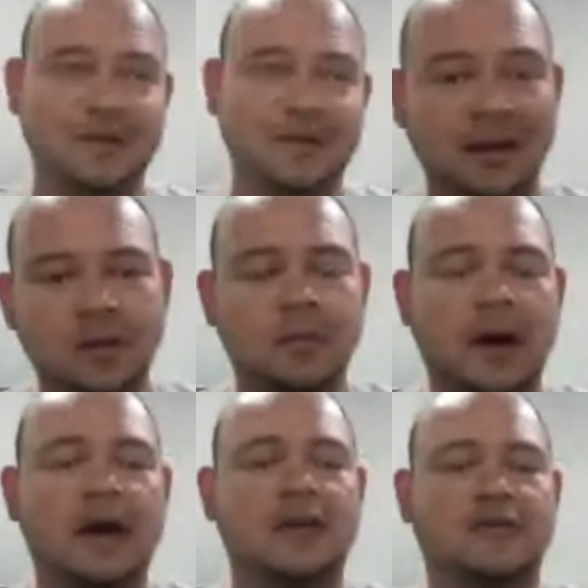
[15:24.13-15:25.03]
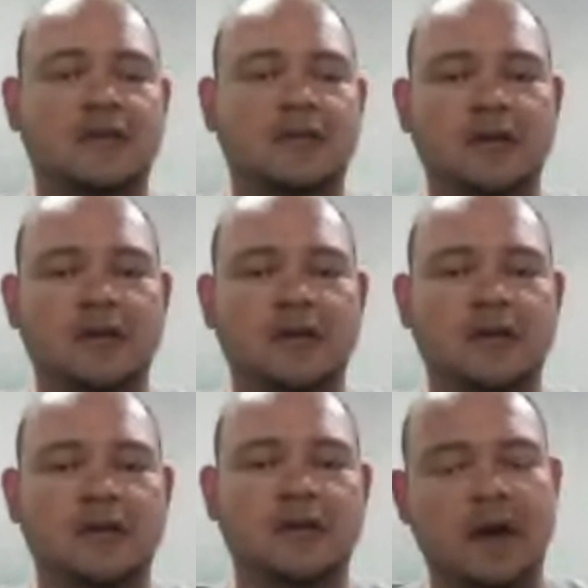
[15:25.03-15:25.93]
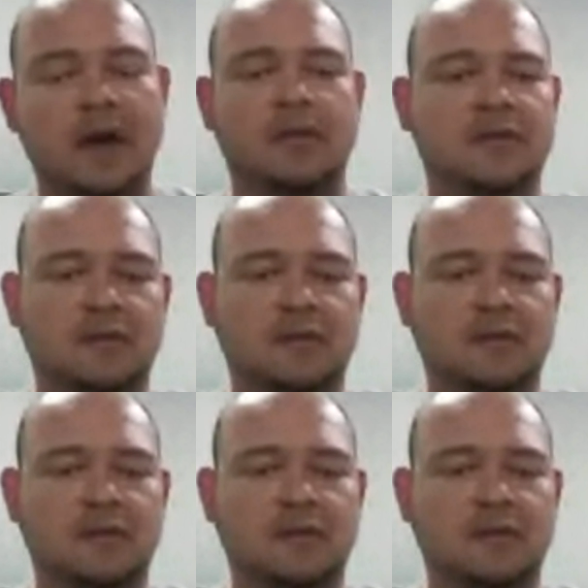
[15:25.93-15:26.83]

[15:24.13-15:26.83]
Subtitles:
When you buy a servo, it doesn't matter what servo,